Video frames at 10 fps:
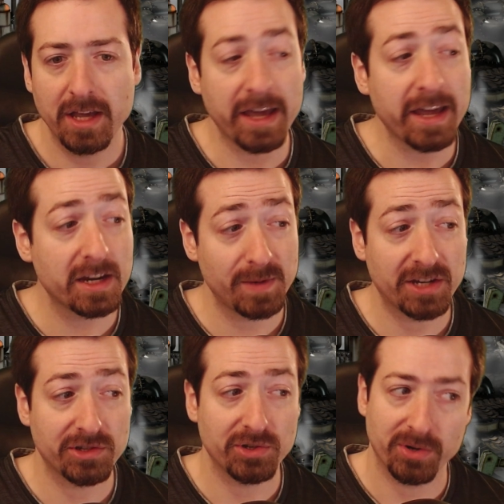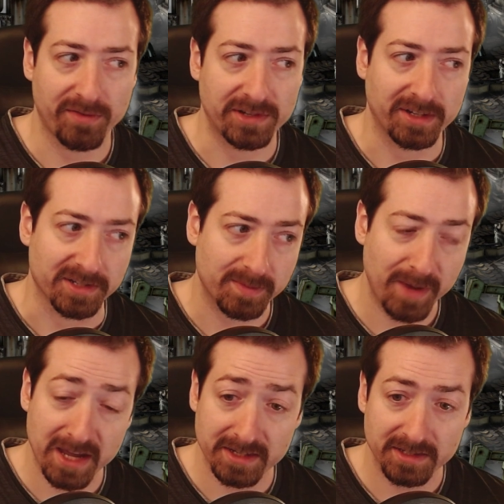And because you don't have a ton of
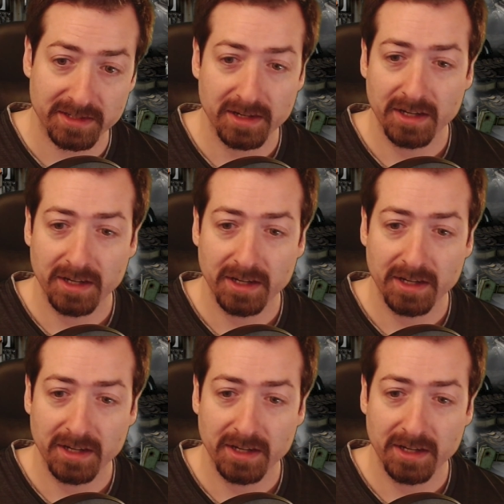space,